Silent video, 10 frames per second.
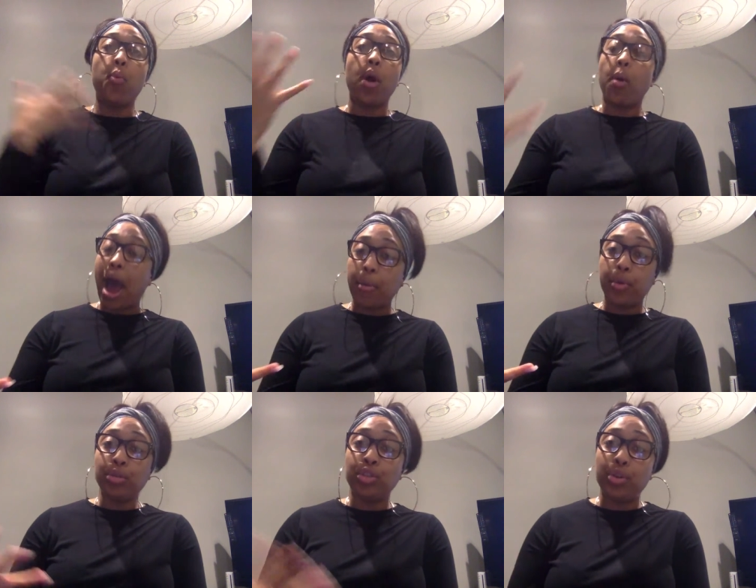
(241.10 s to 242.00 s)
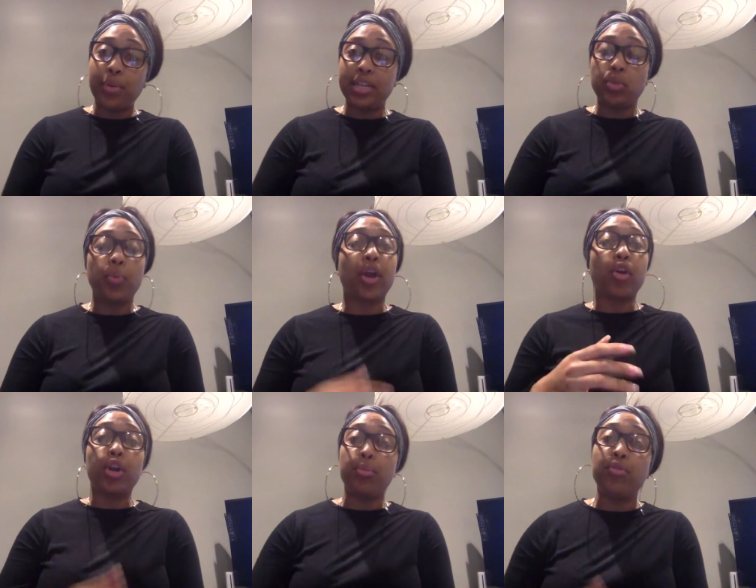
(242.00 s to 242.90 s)
what I will do is we are
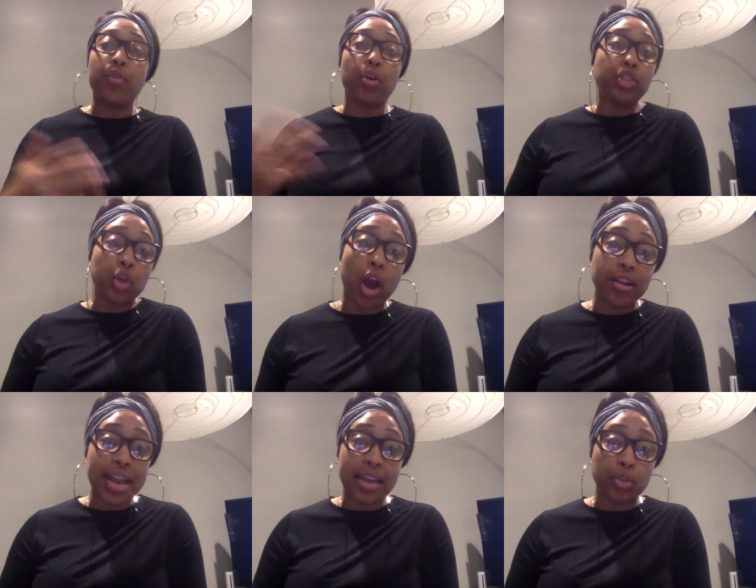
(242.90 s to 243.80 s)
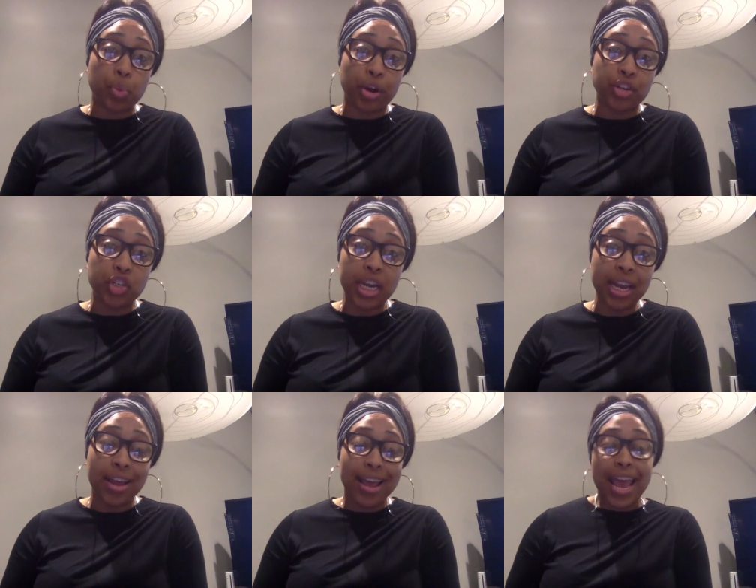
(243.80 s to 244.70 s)
going to move on to our next worksheet,
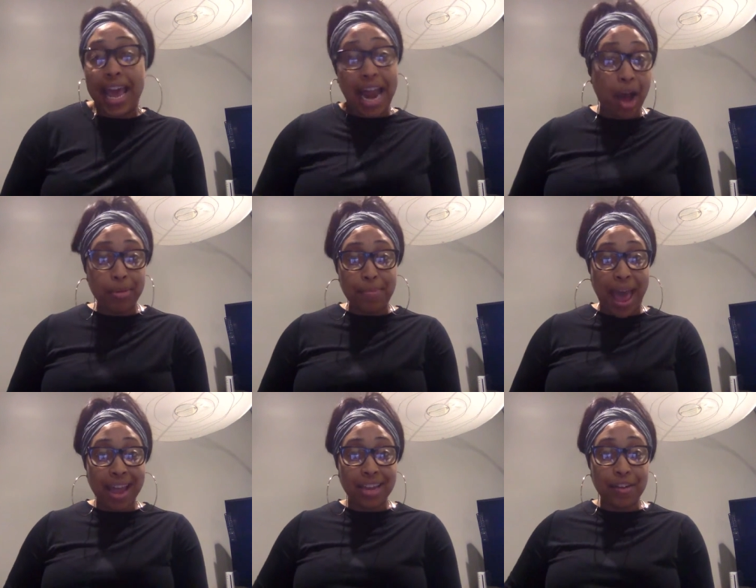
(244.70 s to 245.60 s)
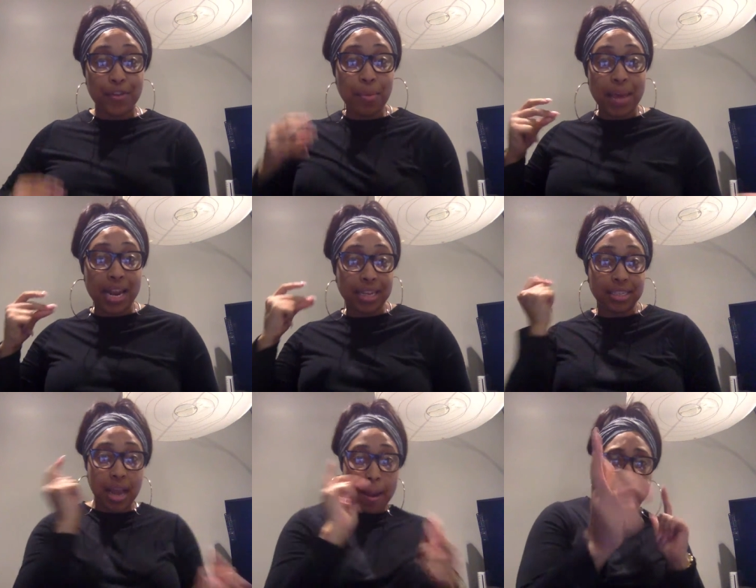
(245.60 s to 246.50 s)
and I'll be back in a few minutes.
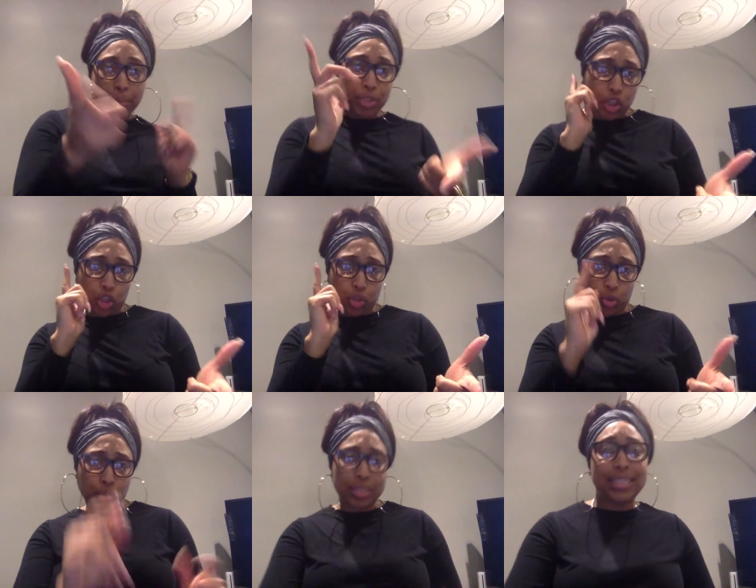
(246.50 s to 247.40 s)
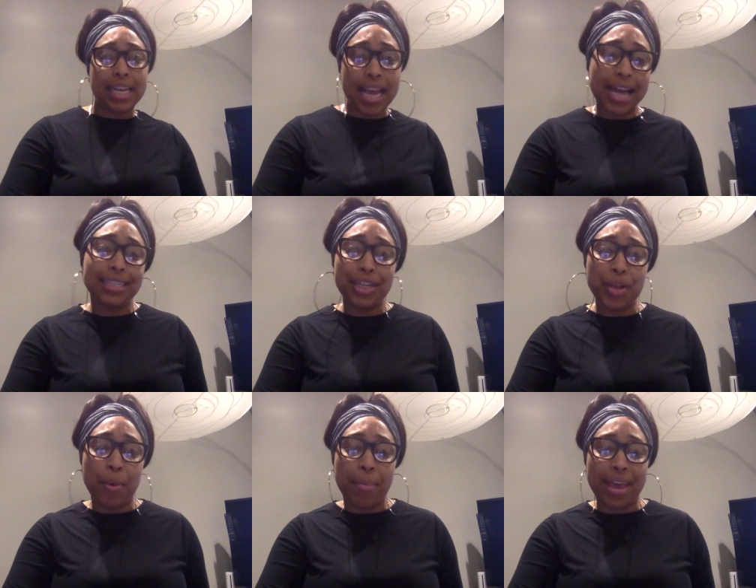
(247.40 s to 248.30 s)
See you guys in a
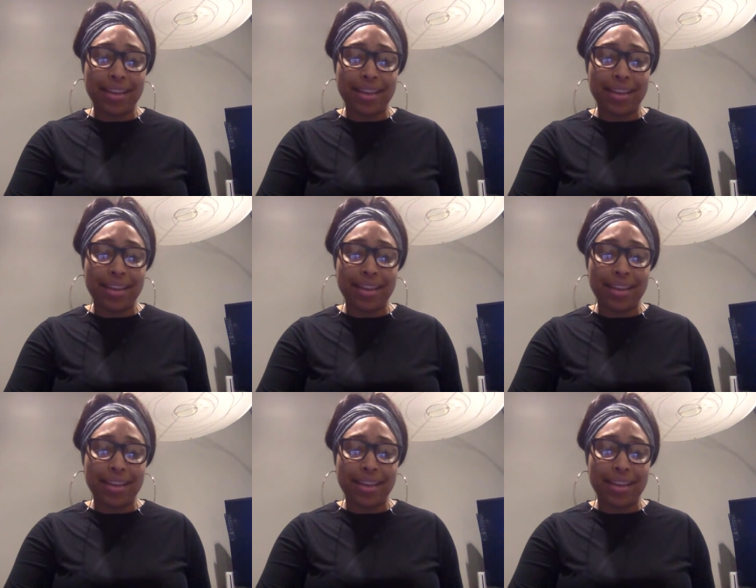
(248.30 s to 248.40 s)
little bit.